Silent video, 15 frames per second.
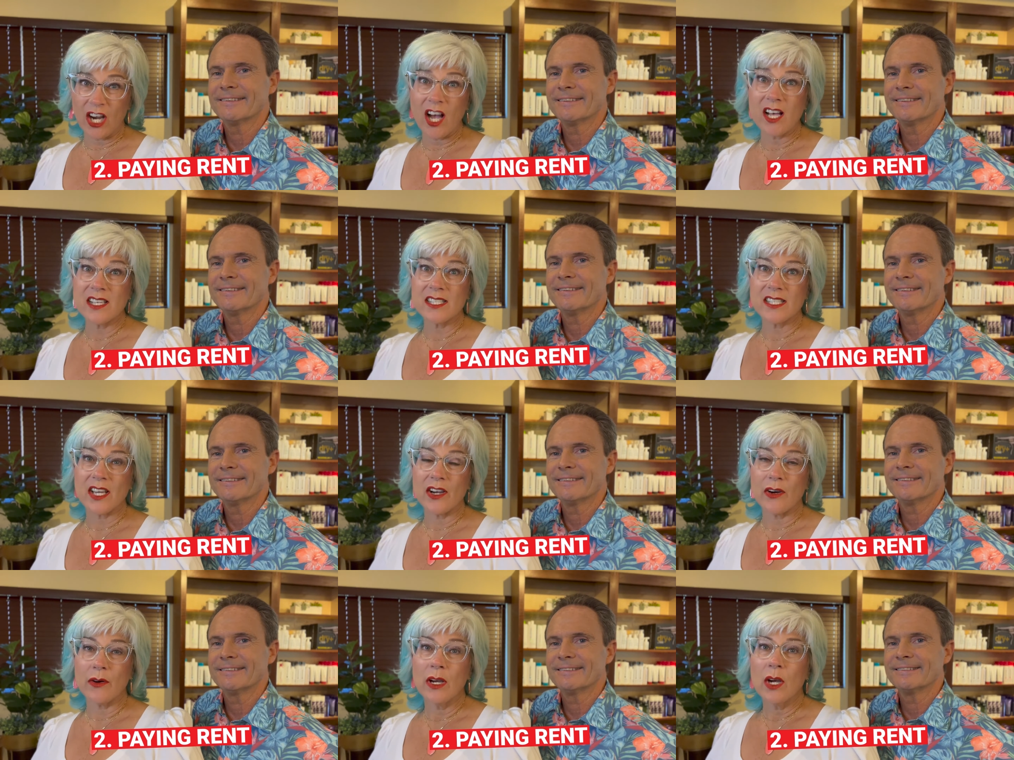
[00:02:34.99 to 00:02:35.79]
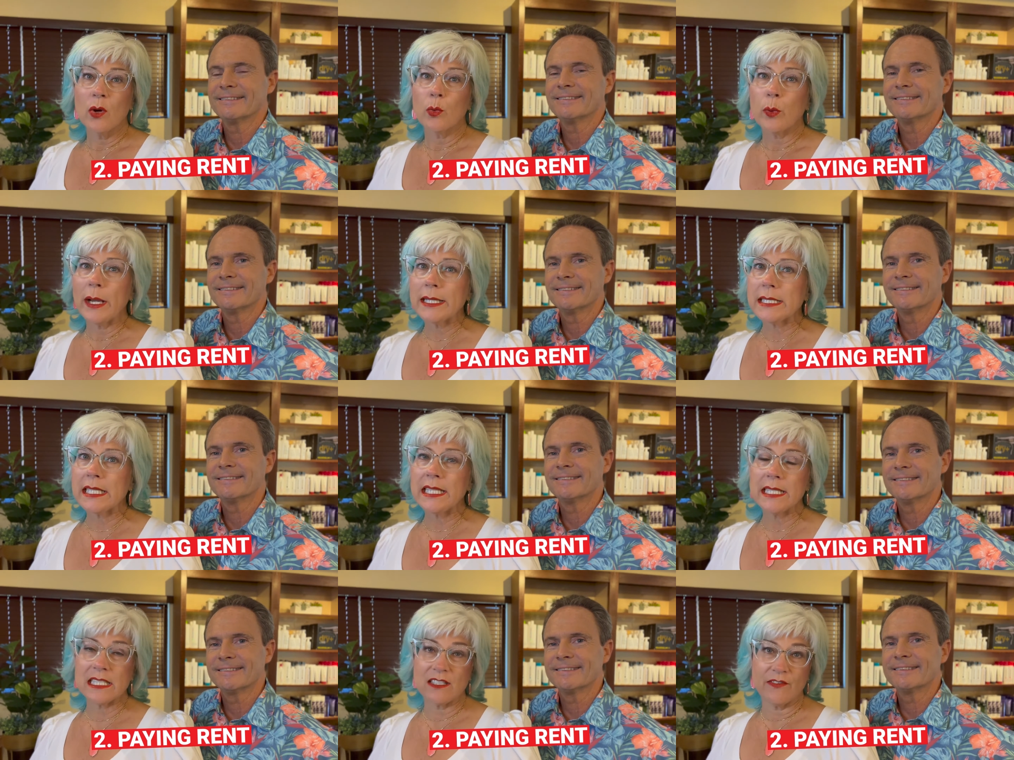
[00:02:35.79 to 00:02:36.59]
Speaker 1: also, renting
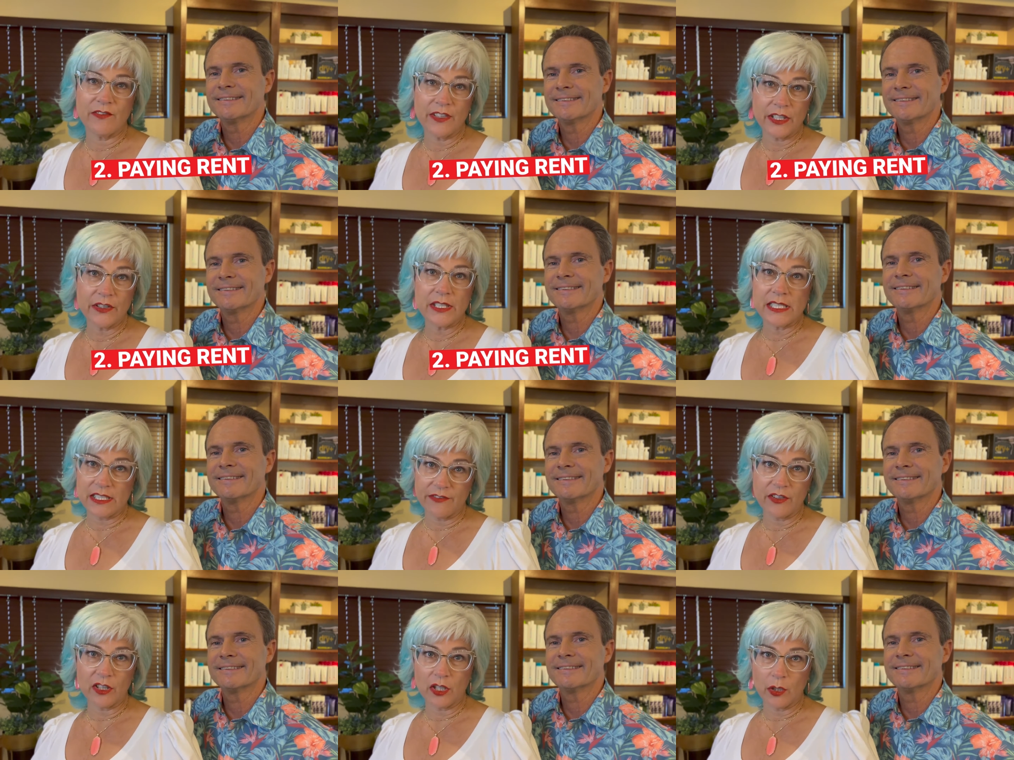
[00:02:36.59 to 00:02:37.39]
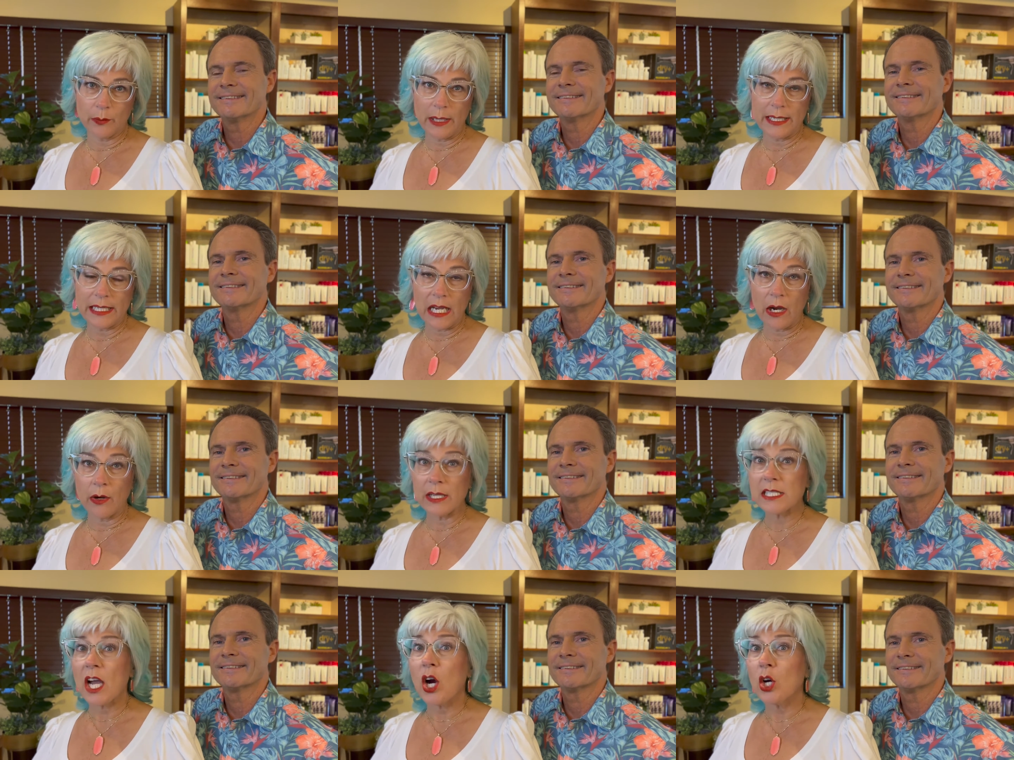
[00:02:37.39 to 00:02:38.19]
is very difficult right now.
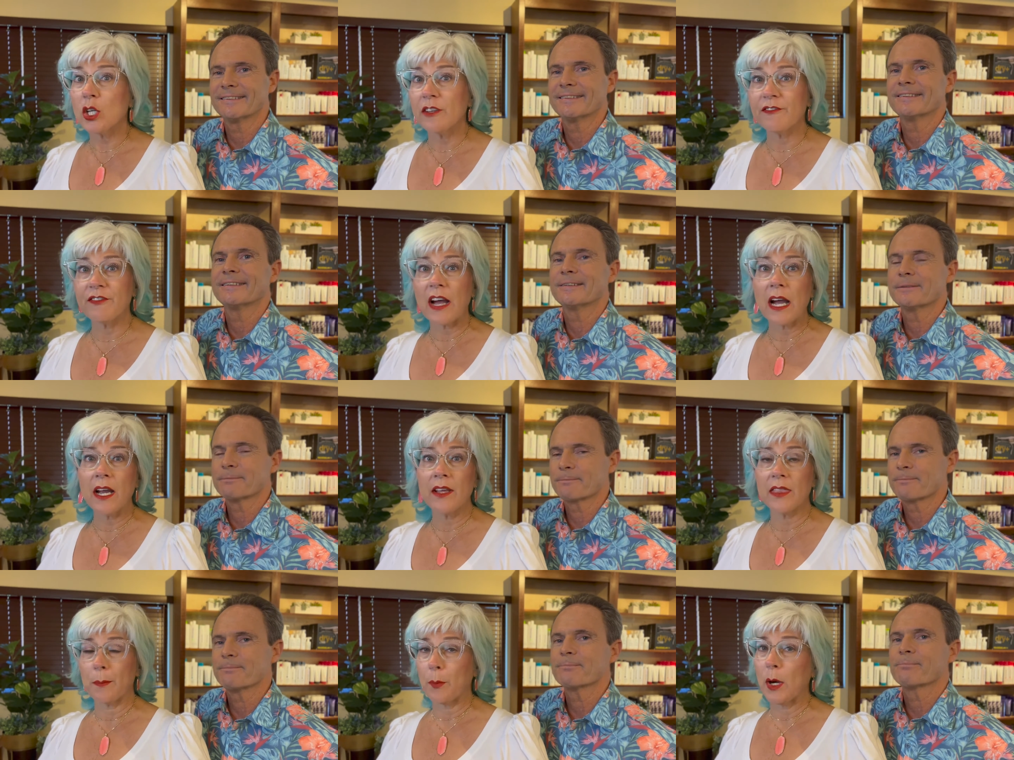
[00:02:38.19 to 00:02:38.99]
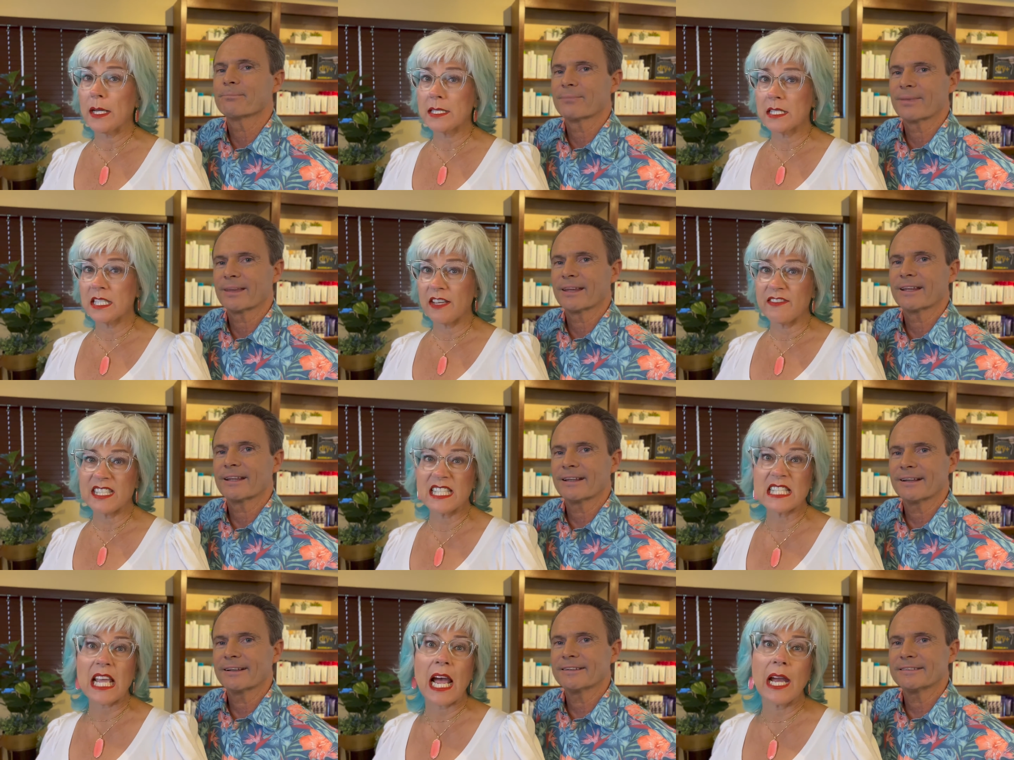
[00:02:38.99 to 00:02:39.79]
It's hard to find. The prices have
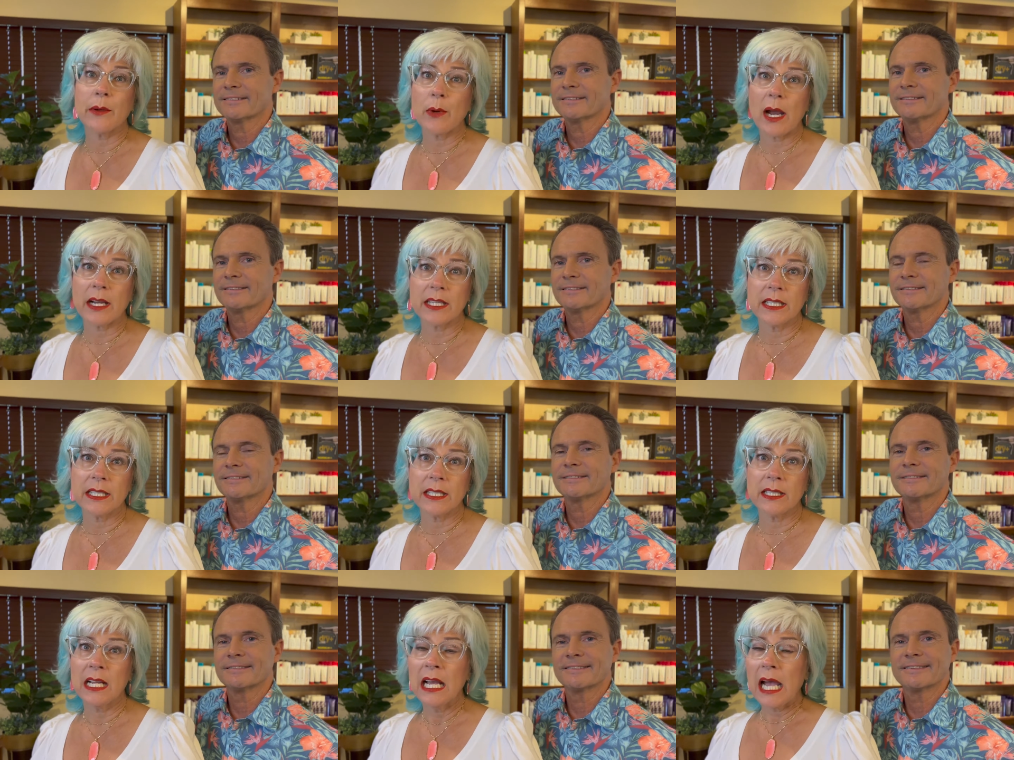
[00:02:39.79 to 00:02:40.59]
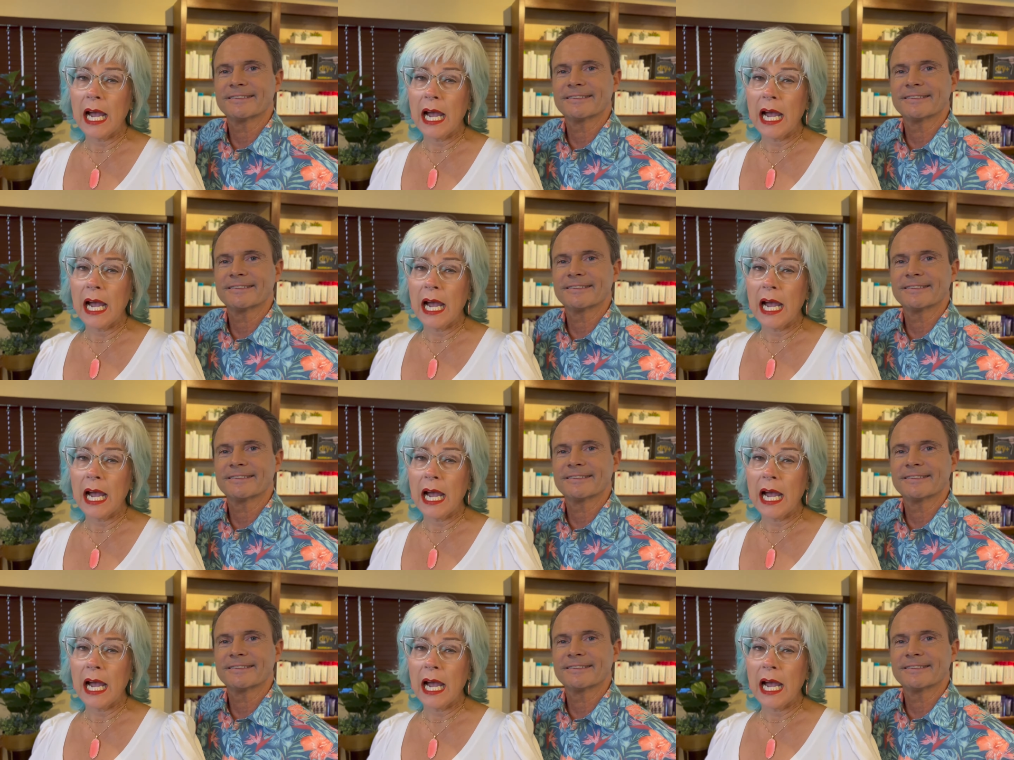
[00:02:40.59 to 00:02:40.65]
skyrocketed.